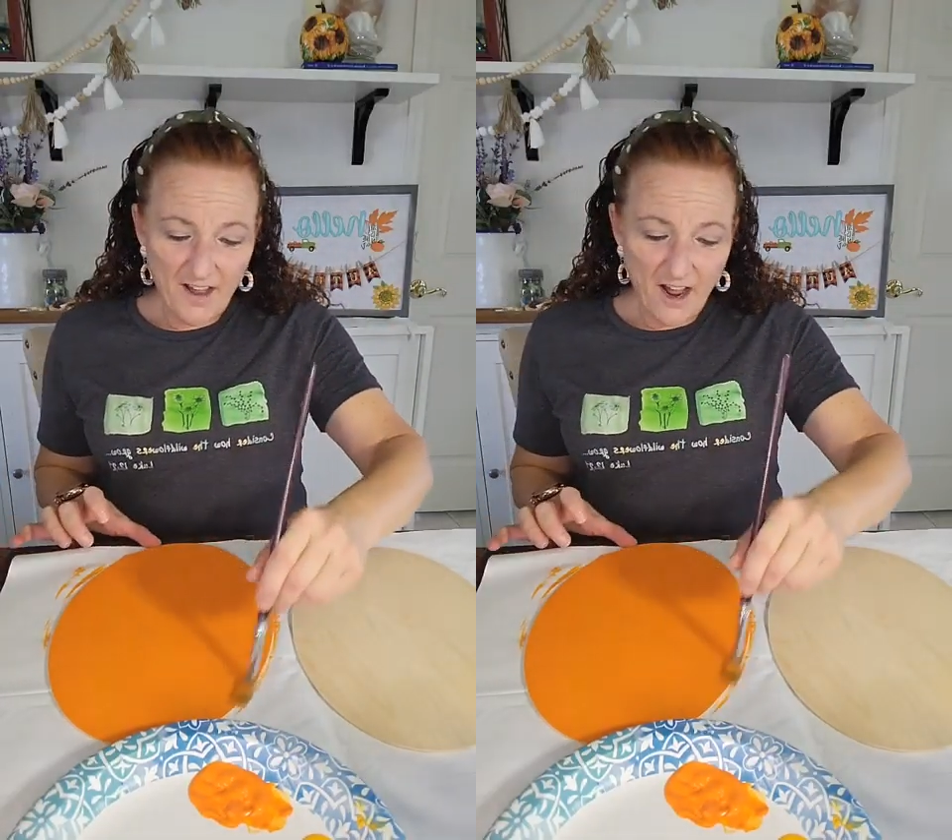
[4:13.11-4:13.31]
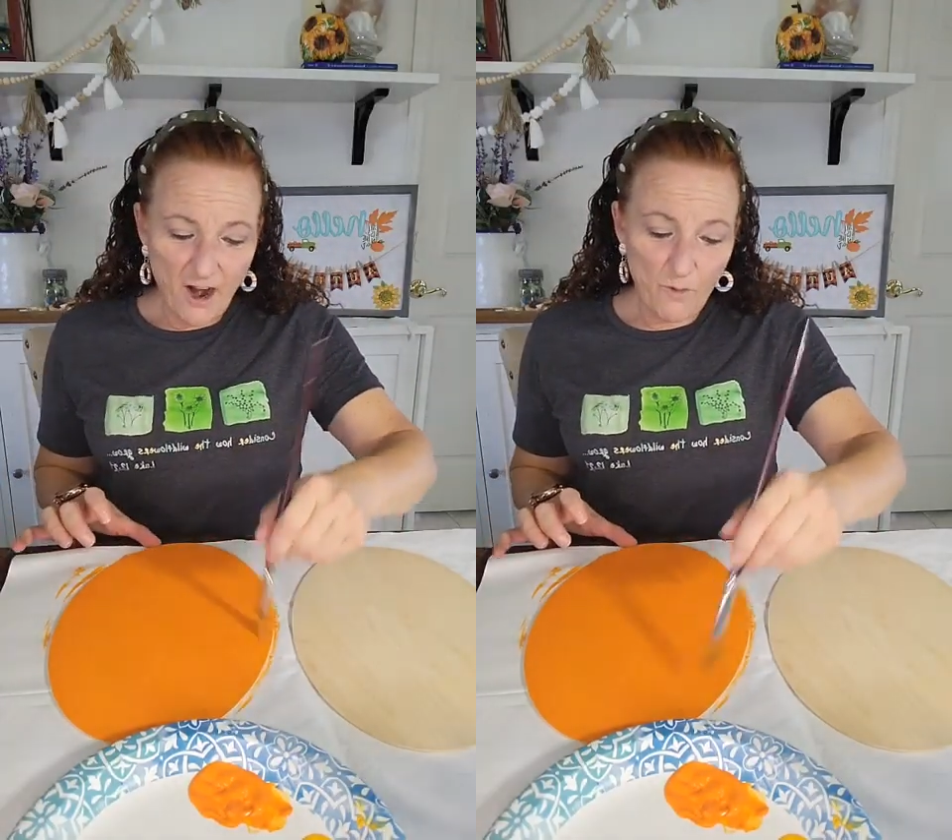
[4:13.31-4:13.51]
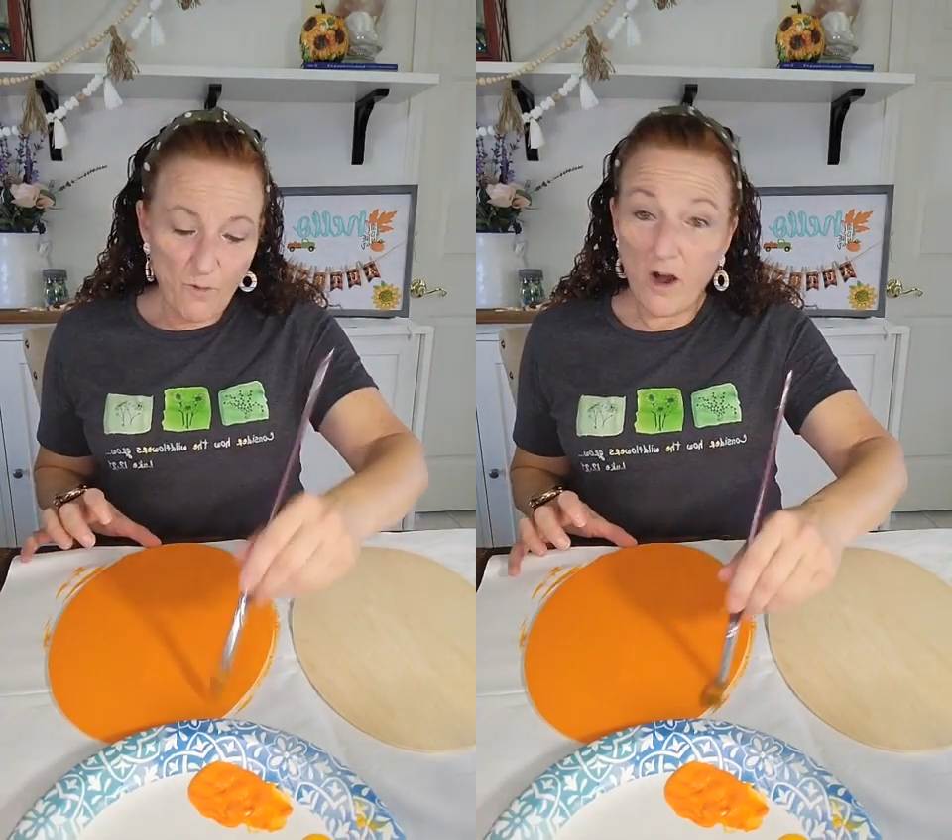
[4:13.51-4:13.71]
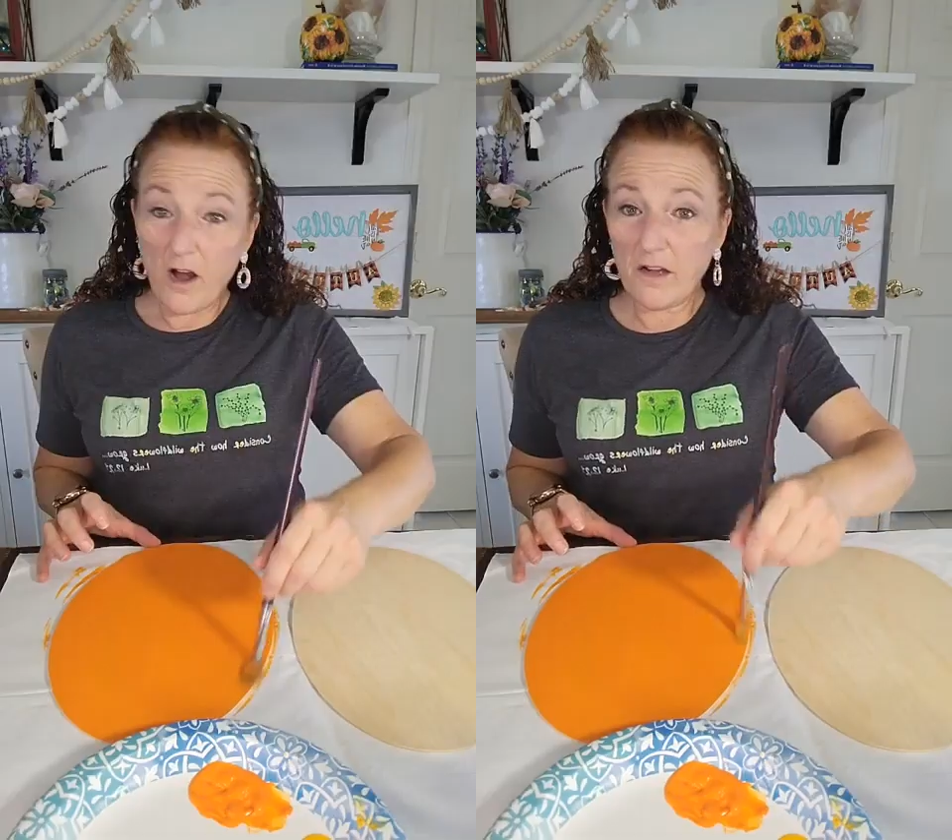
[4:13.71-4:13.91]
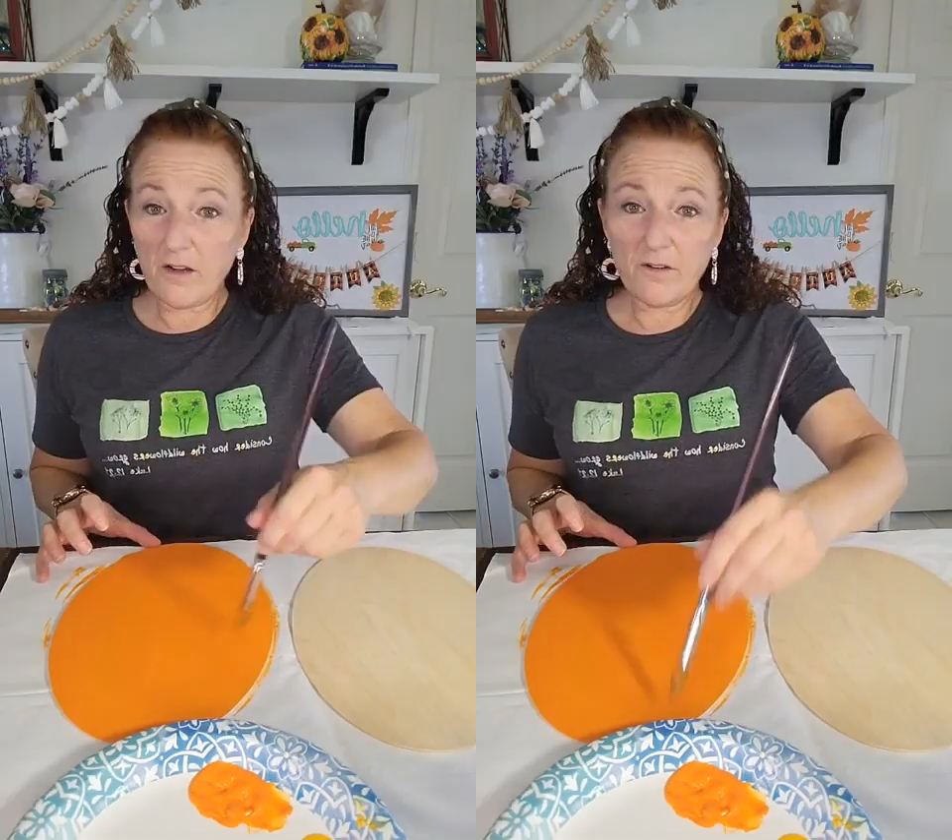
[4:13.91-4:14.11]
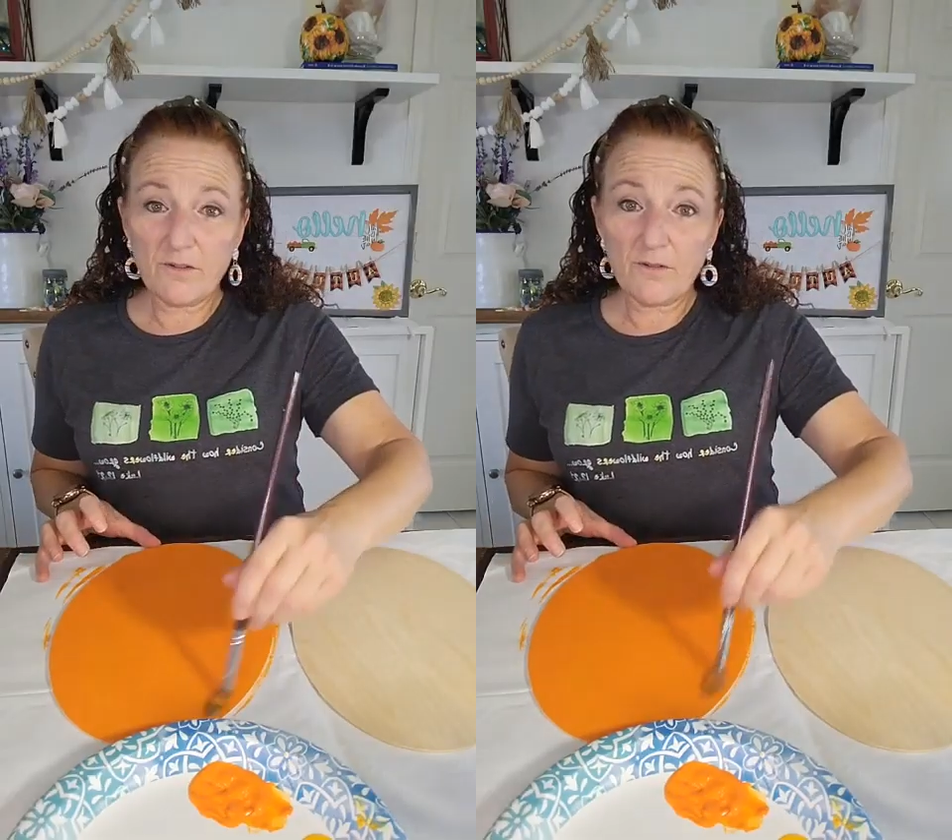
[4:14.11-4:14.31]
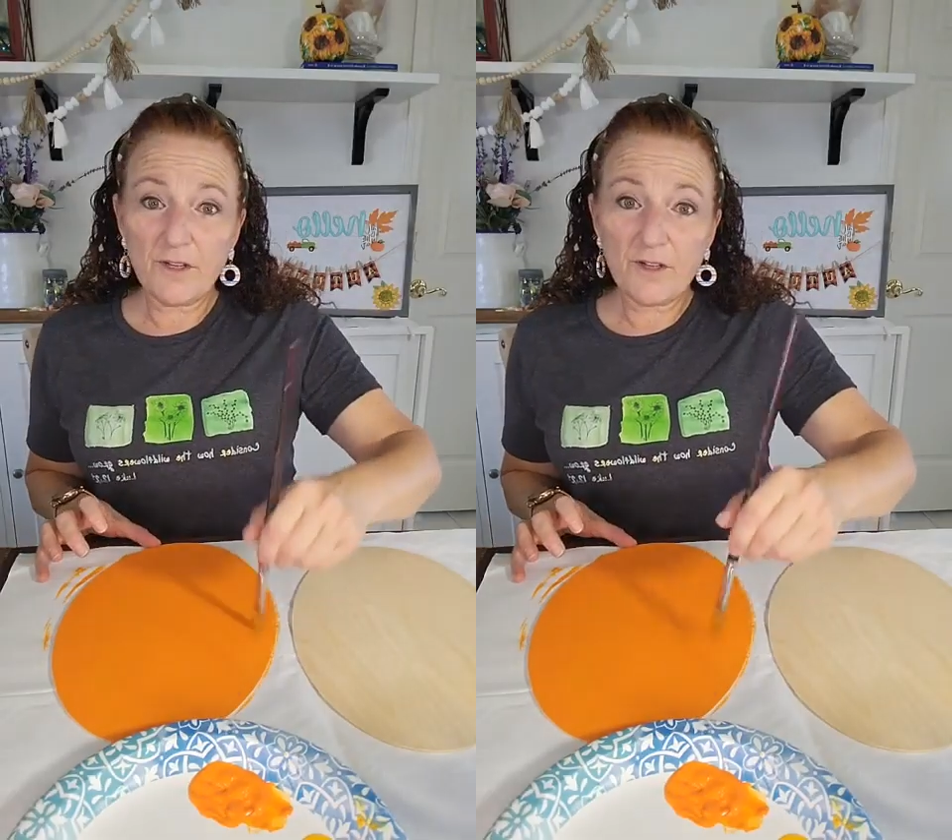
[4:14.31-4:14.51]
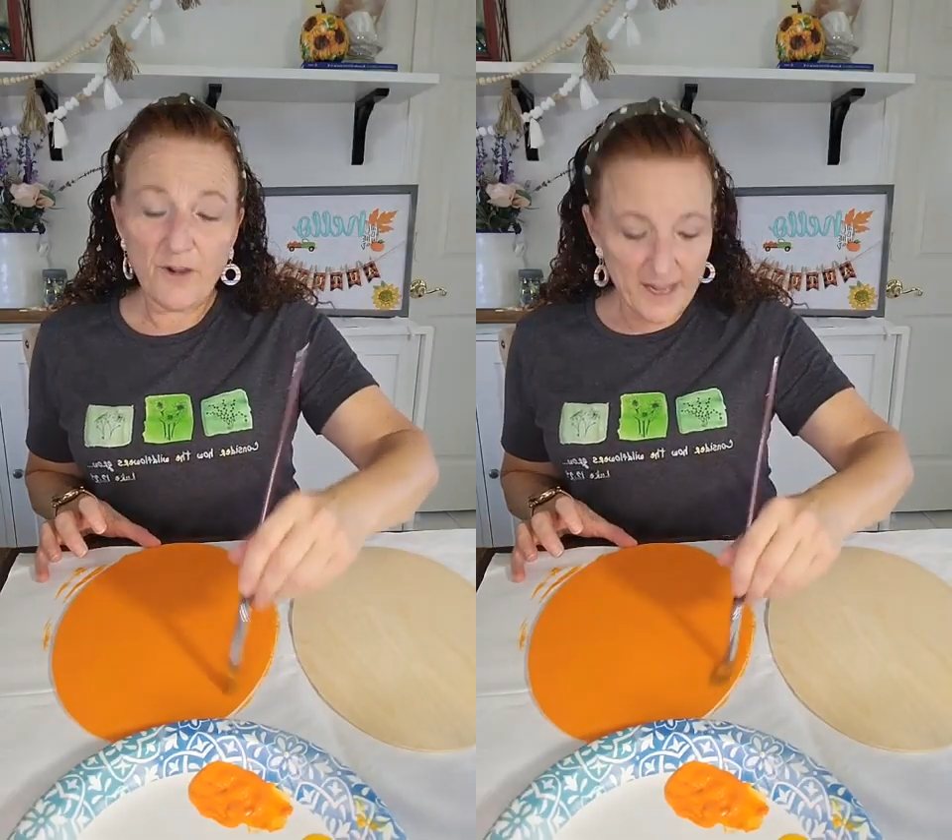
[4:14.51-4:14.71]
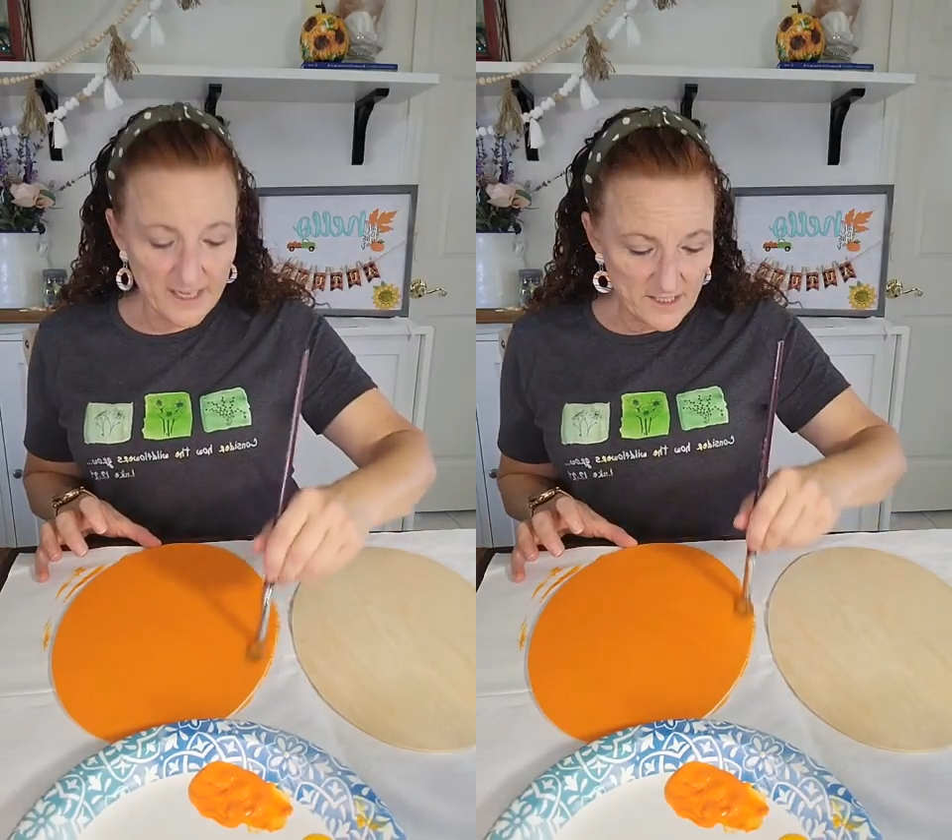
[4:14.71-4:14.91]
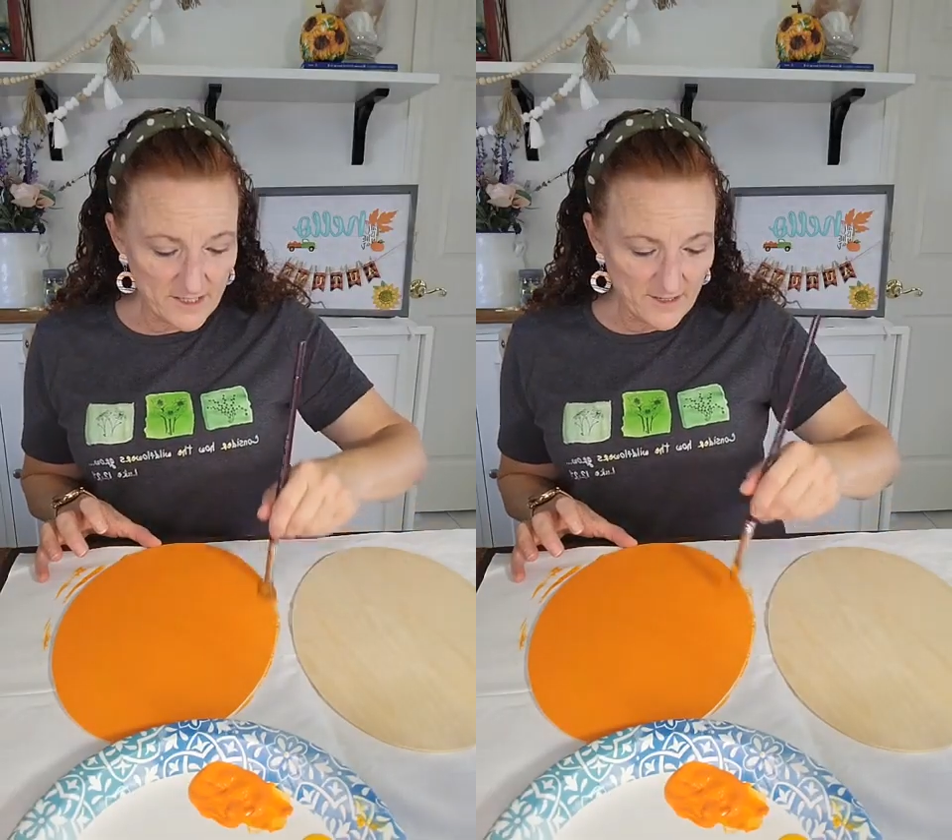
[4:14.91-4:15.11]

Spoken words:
our walk with Christ.